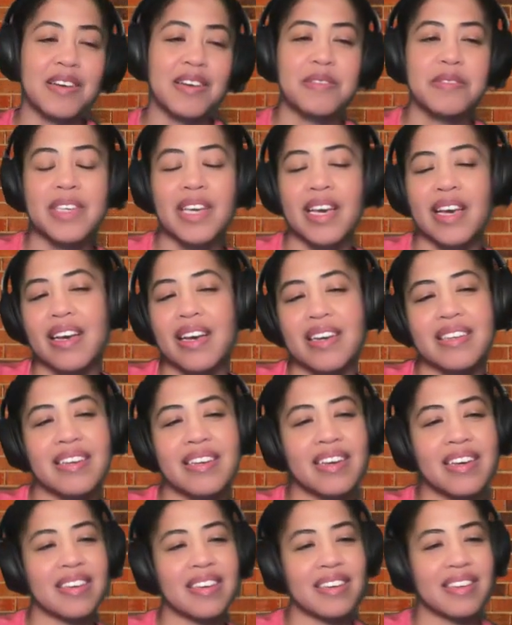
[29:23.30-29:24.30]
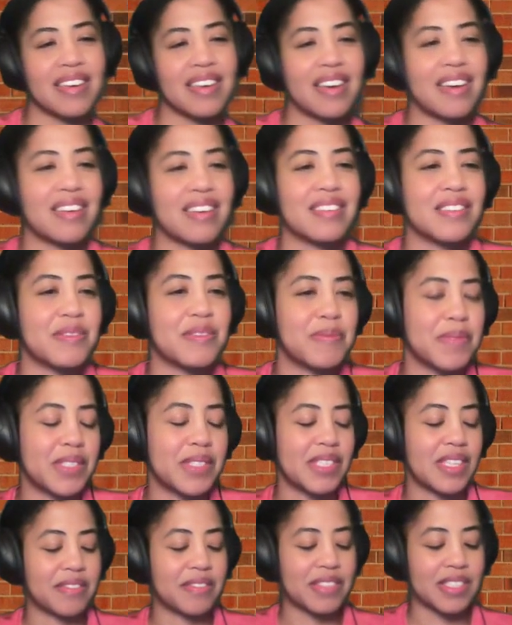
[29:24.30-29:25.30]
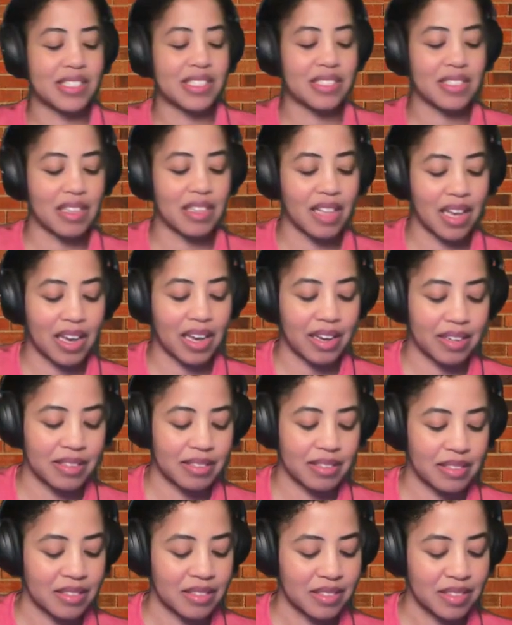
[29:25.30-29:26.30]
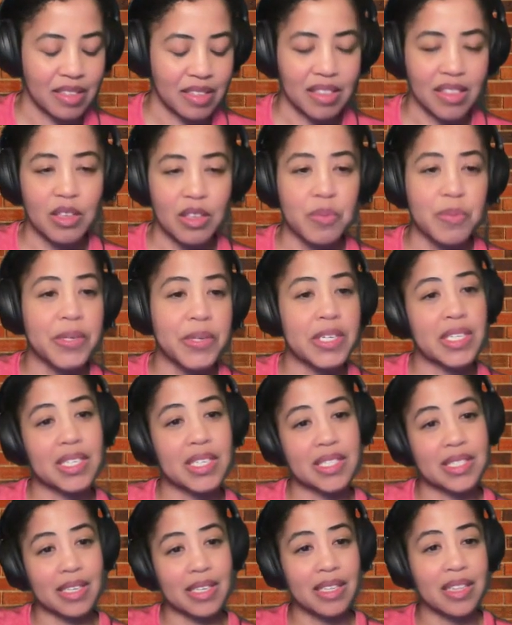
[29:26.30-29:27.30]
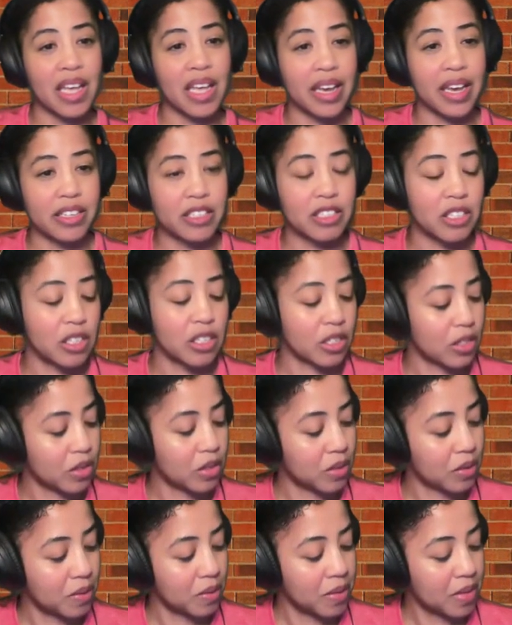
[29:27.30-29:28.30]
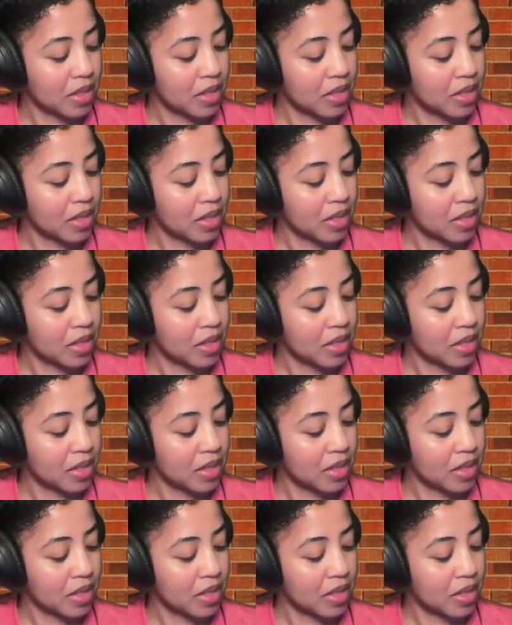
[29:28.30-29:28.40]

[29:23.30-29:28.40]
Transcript: yeah. Beloved is a lot. The book is a lot too.